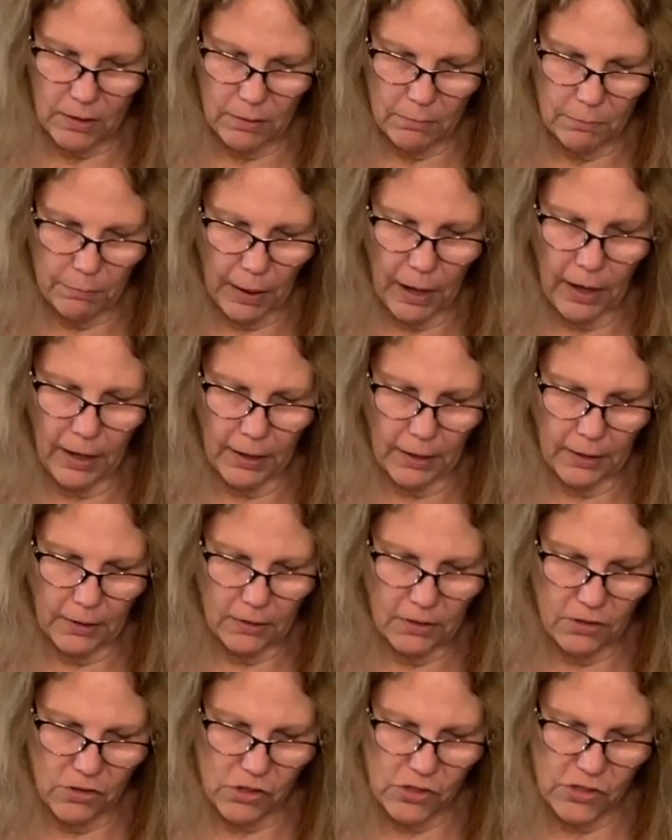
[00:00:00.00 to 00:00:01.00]

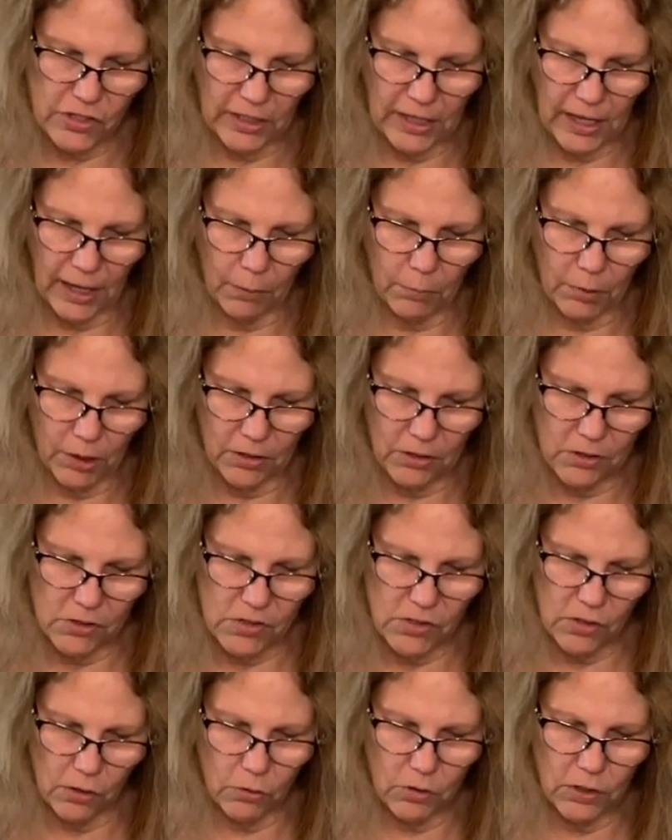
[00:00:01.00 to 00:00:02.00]
buying just a camera.
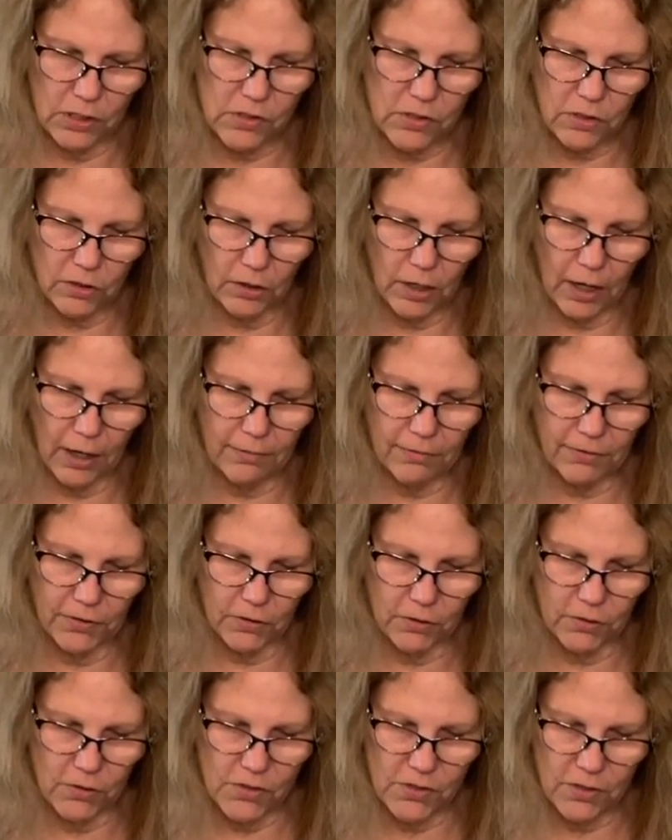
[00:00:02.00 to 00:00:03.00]
So these are
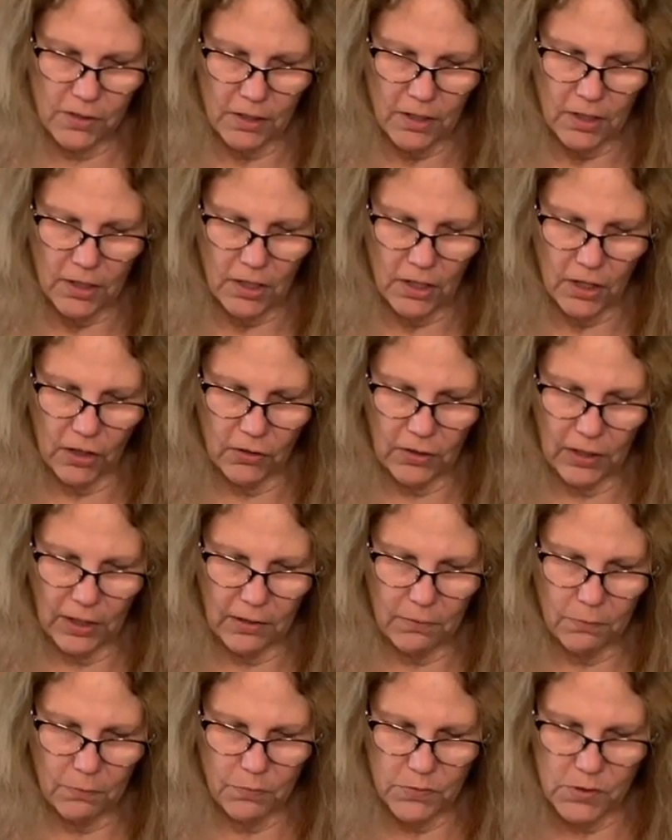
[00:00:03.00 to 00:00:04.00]
iPhones.
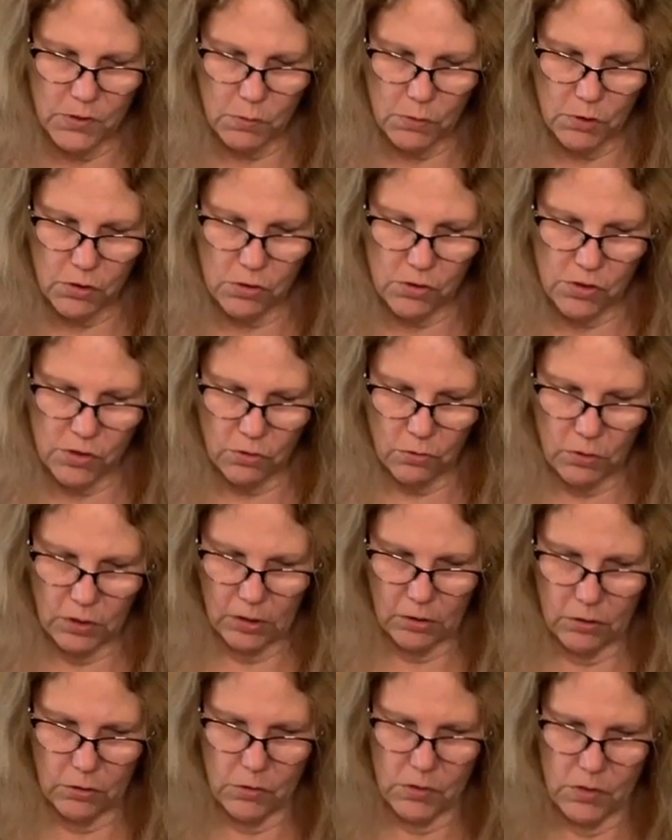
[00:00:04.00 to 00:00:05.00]
Okay, Switcher
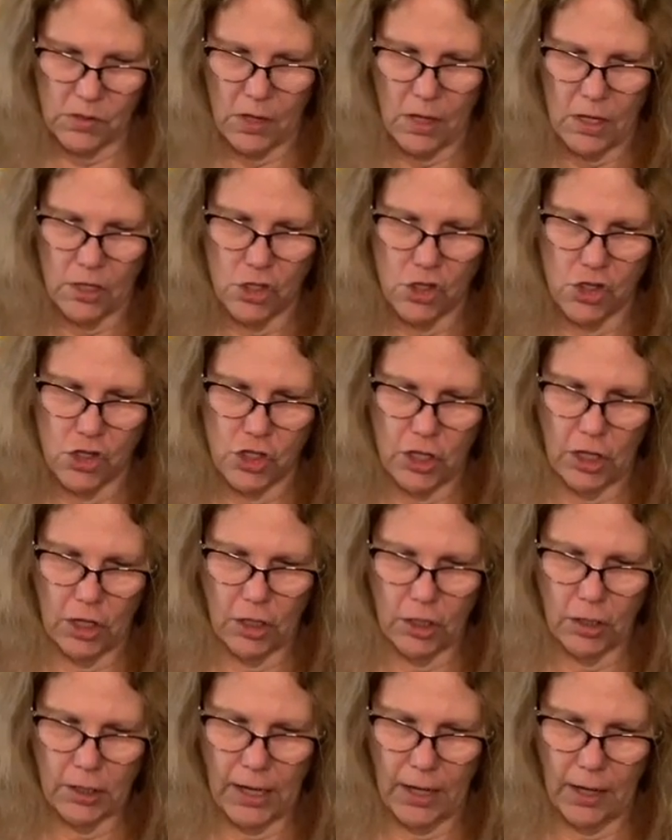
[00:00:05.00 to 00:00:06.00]
Studios,
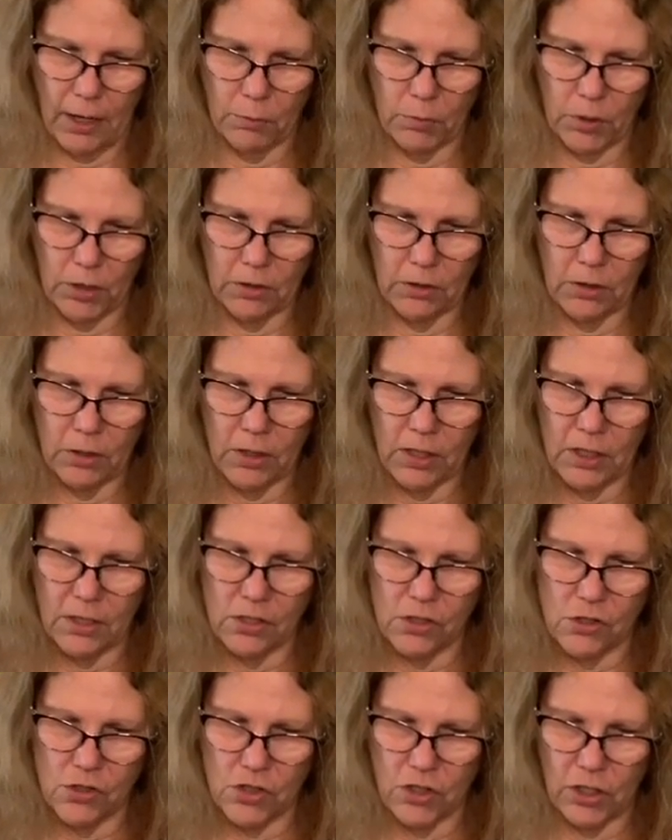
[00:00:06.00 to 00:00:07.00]
share camera,
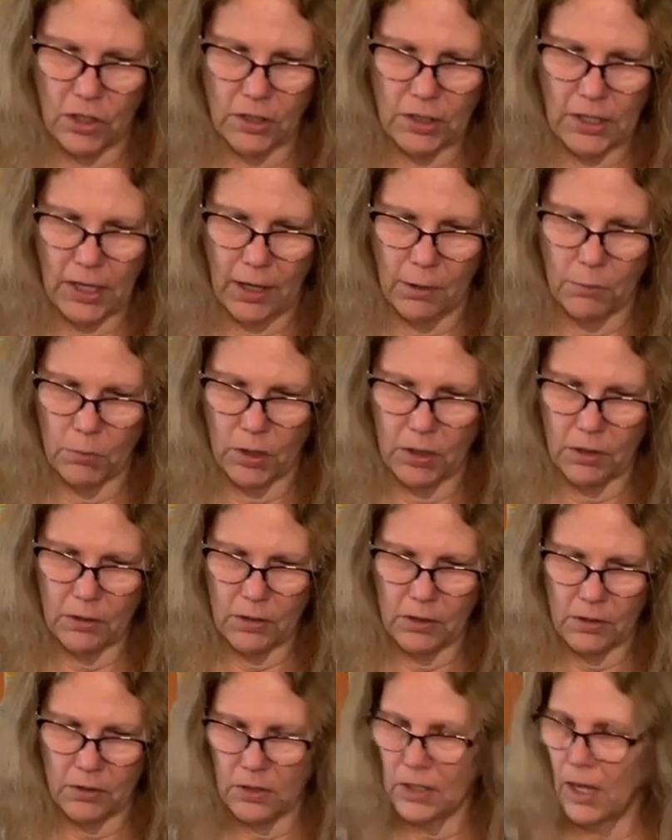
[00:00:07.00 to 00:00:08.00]

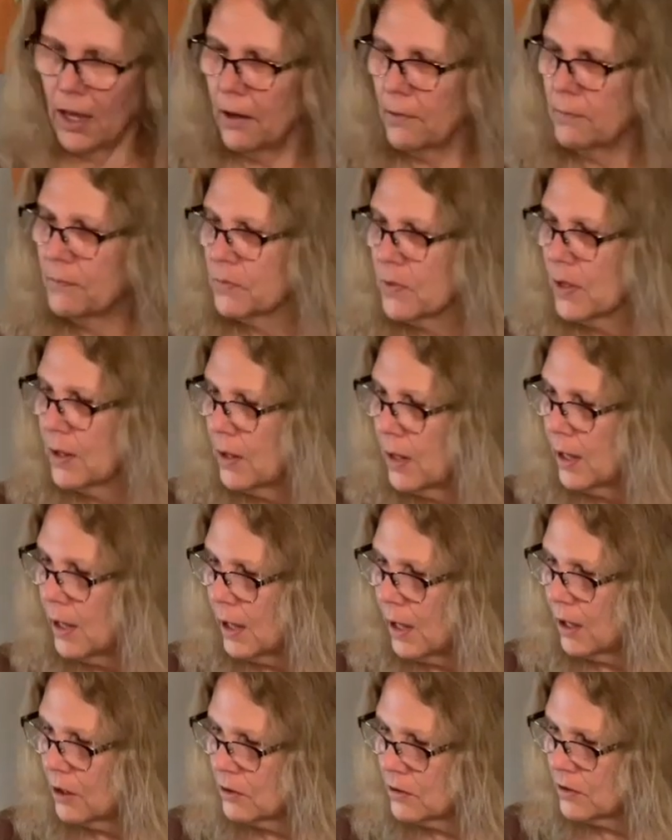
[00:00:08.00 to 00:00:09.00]
okay.
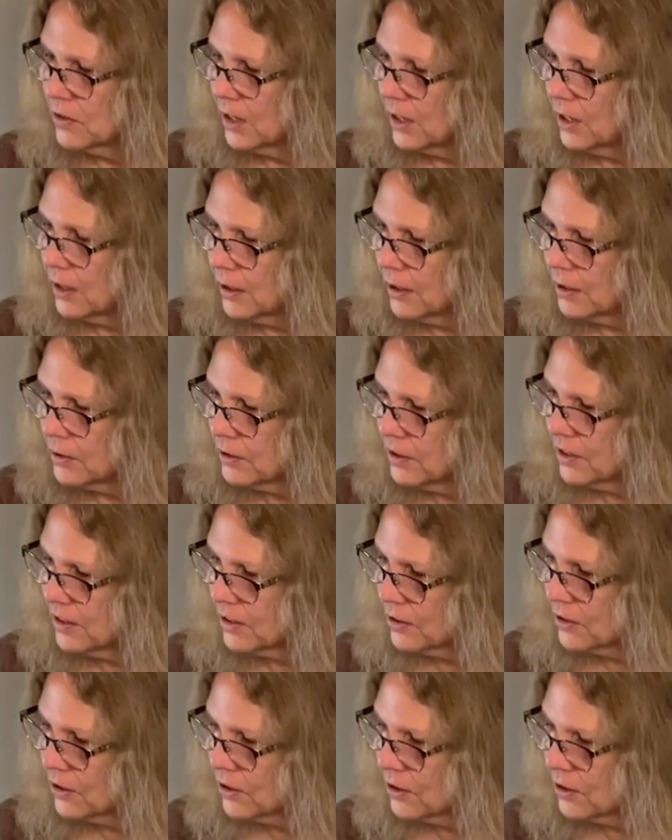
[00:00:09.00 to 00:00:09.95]
And then